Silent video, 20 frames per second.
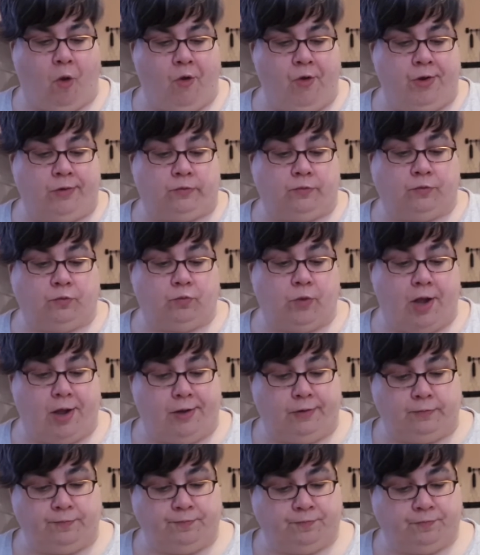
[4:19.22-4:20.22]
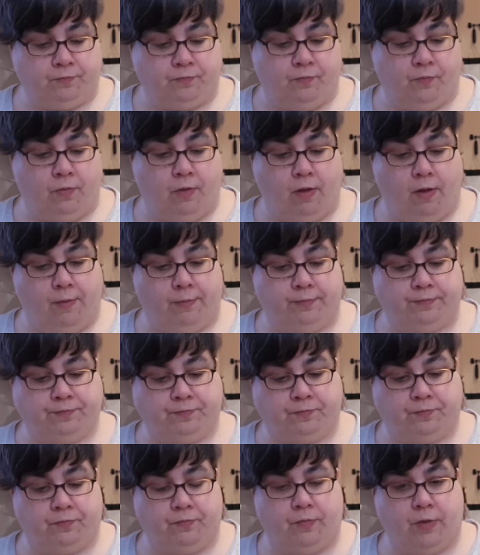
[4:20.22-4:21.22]
Well,
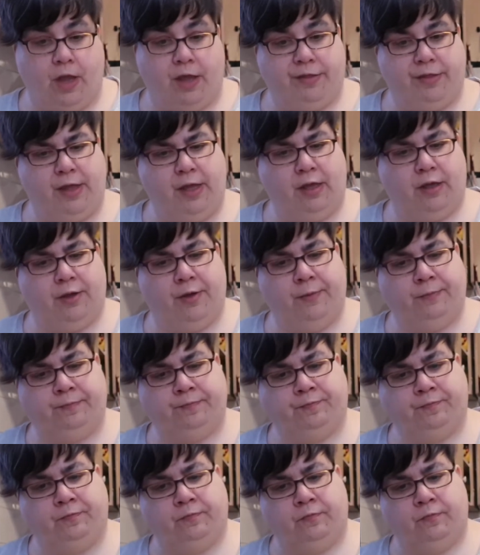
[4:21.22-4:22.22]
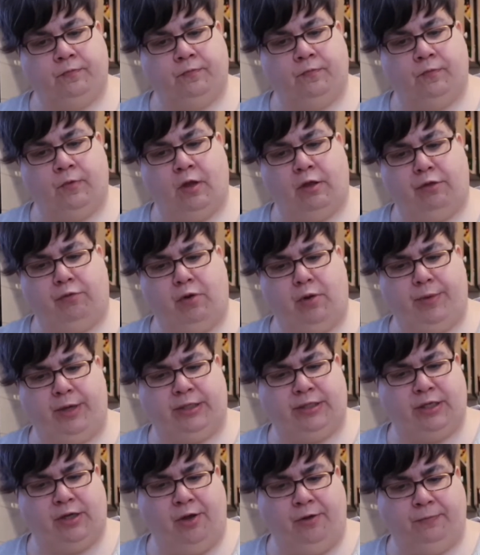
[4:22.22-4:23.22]
I think 3 weeks ago,